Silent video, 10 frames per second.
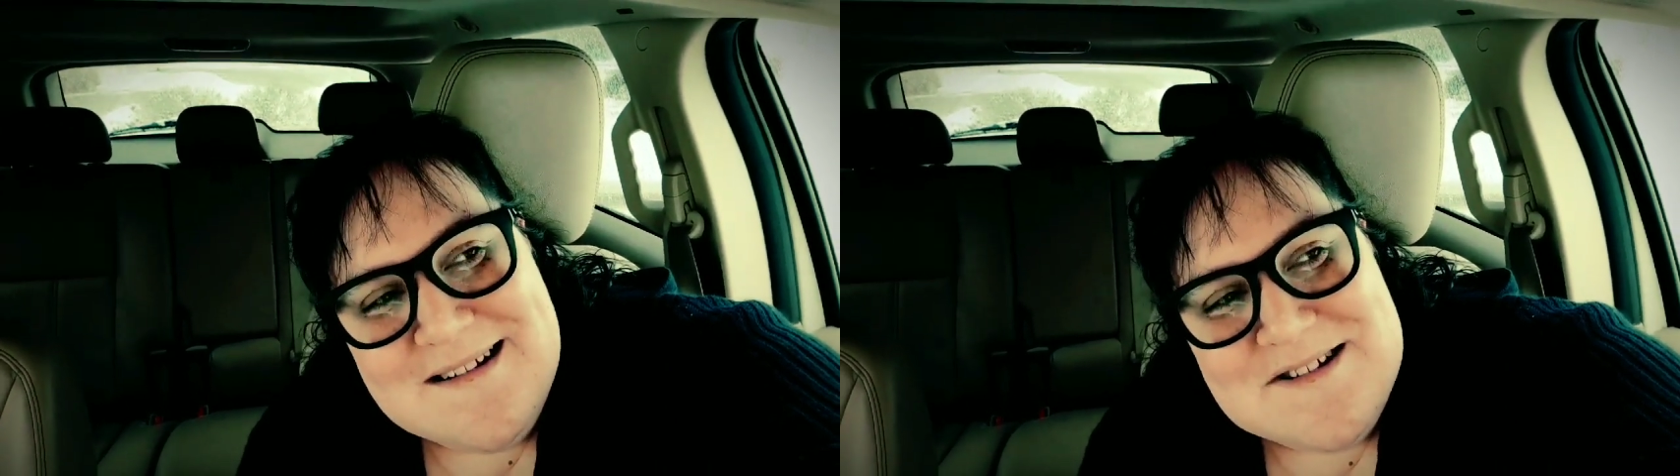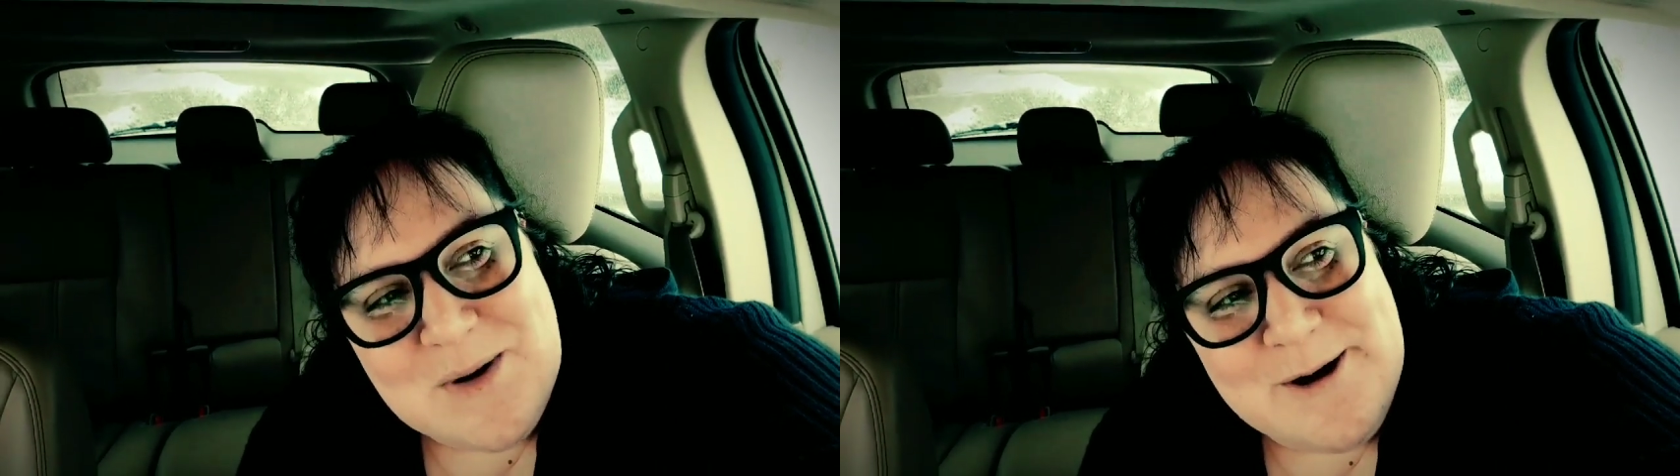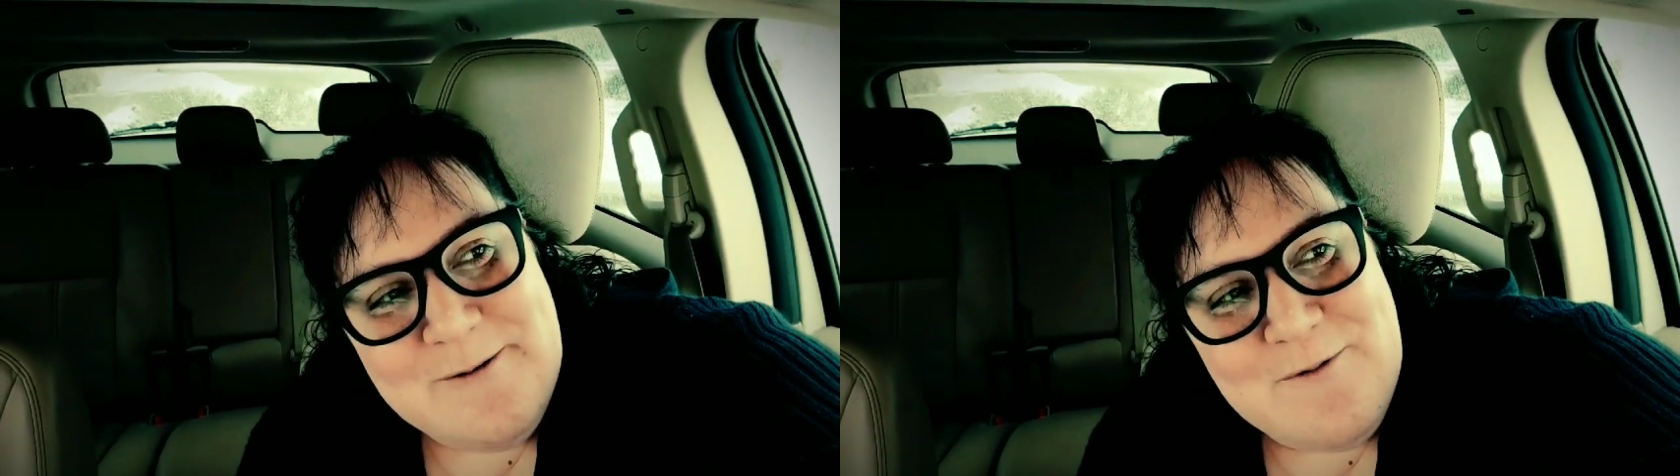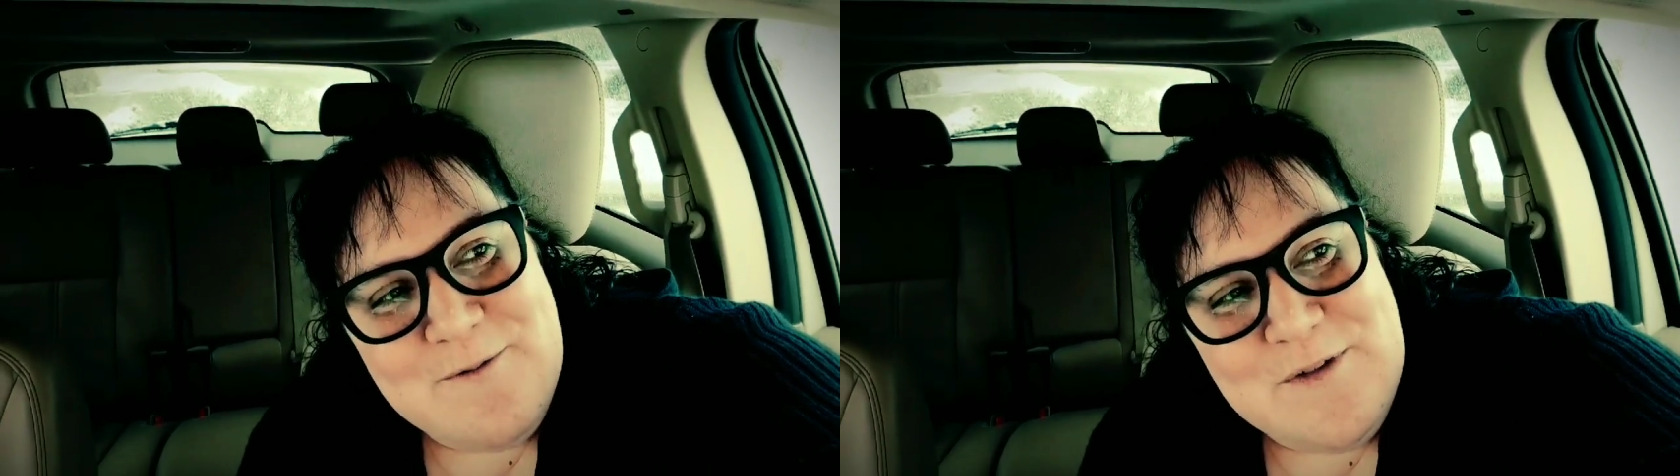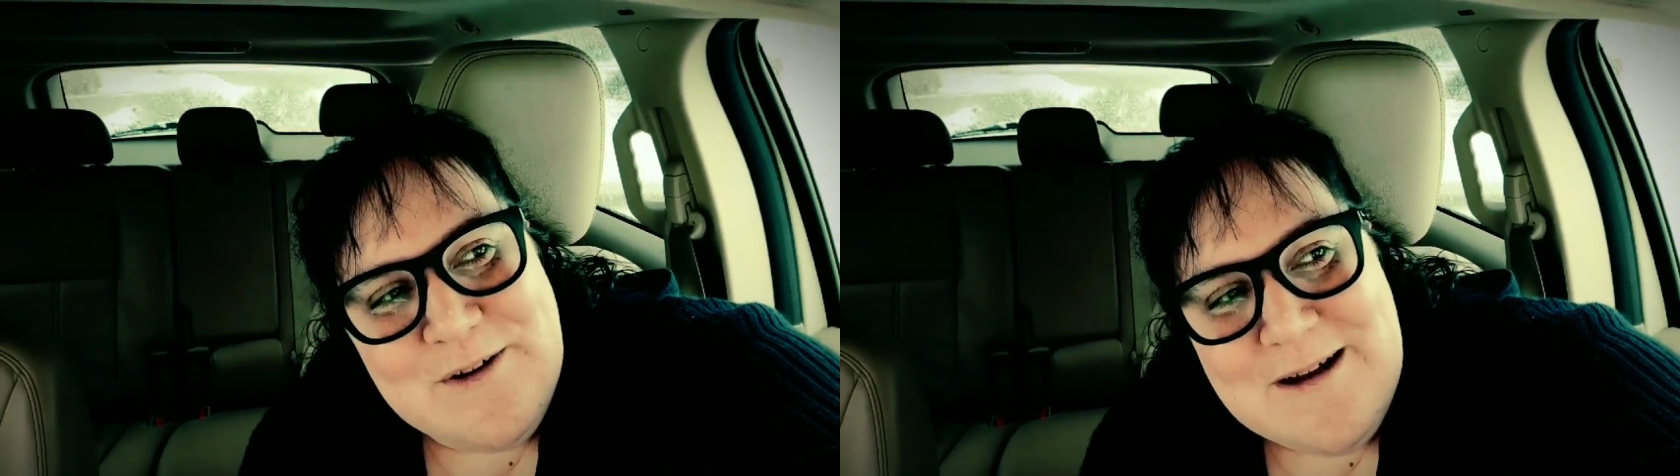sort of
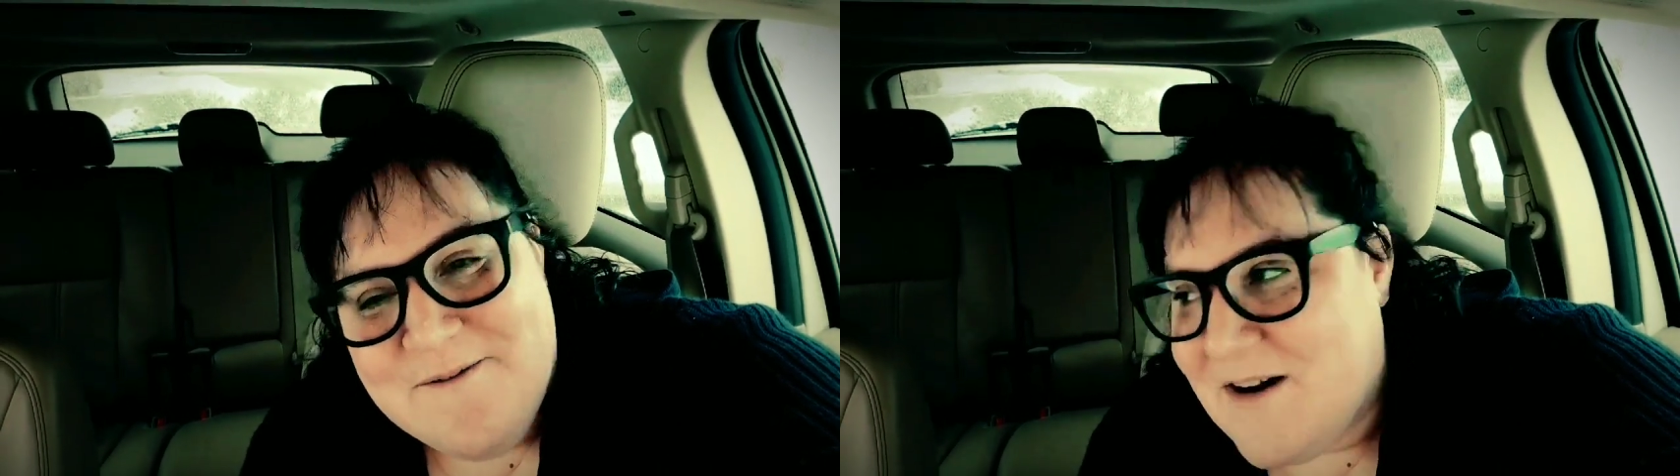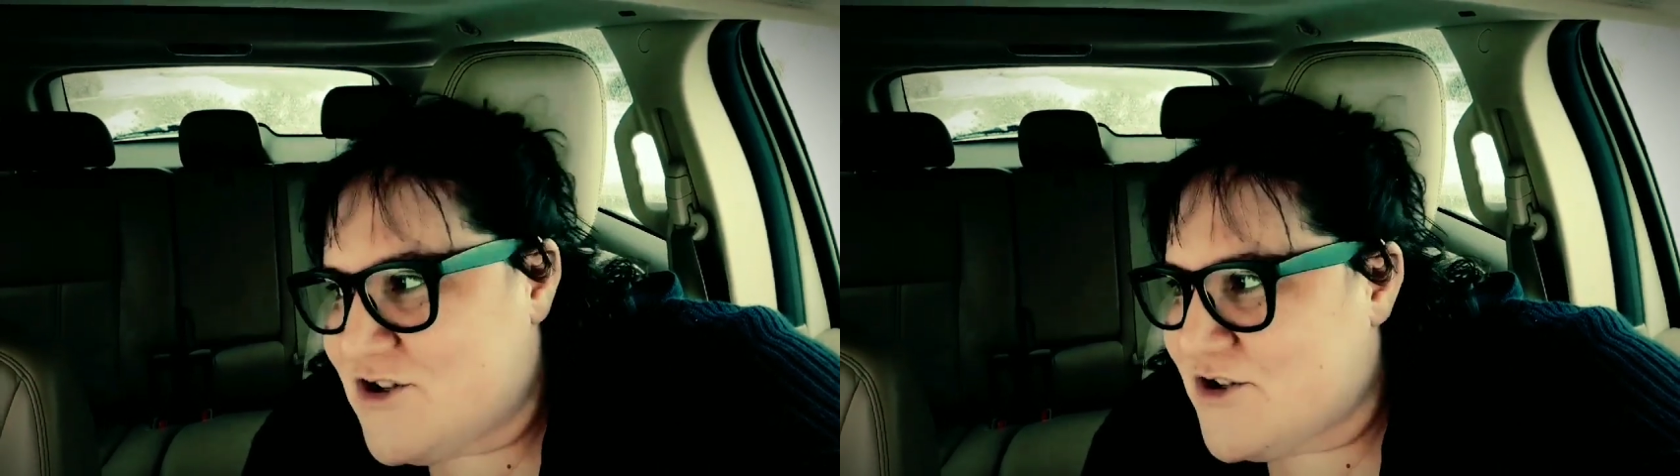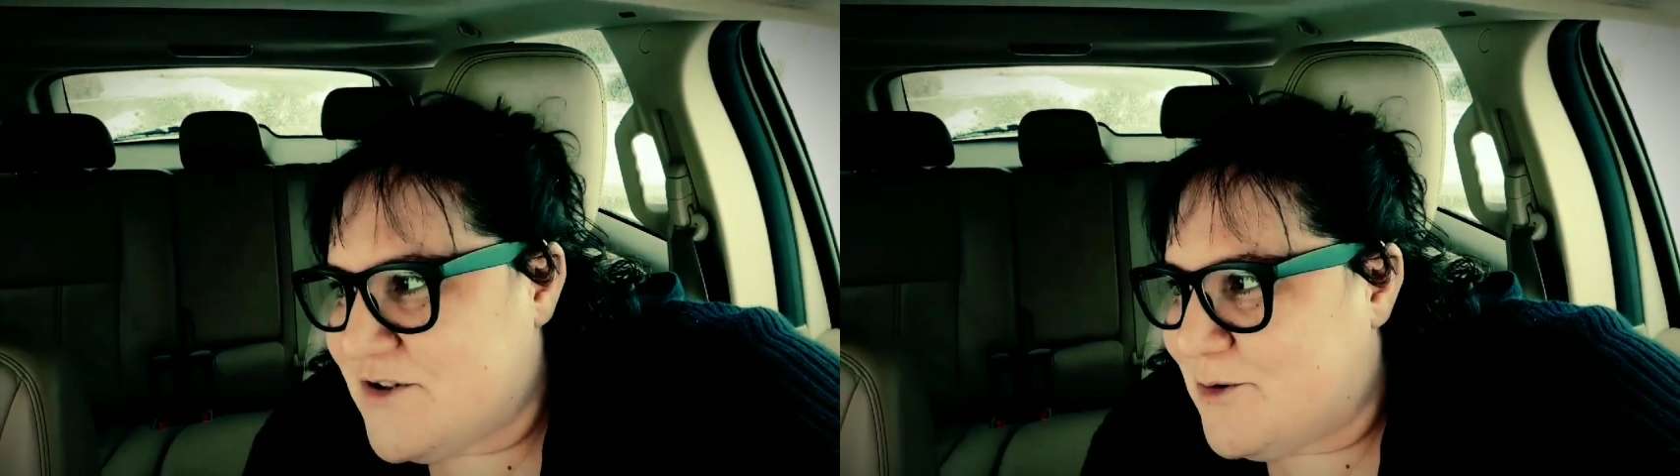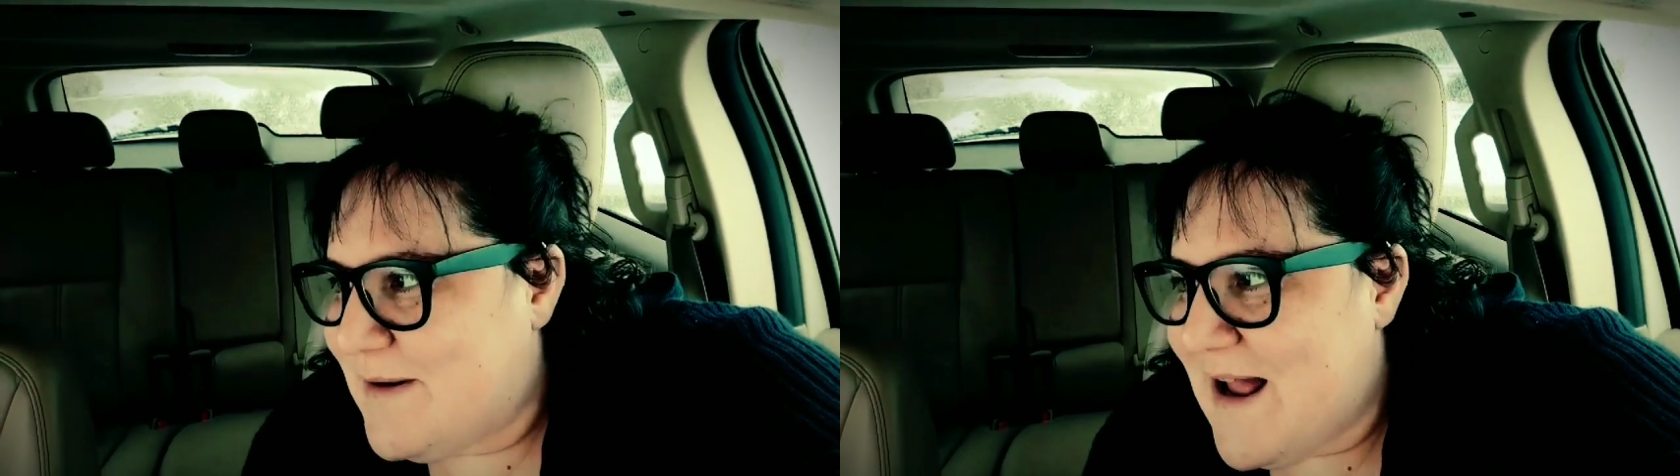feeling functional,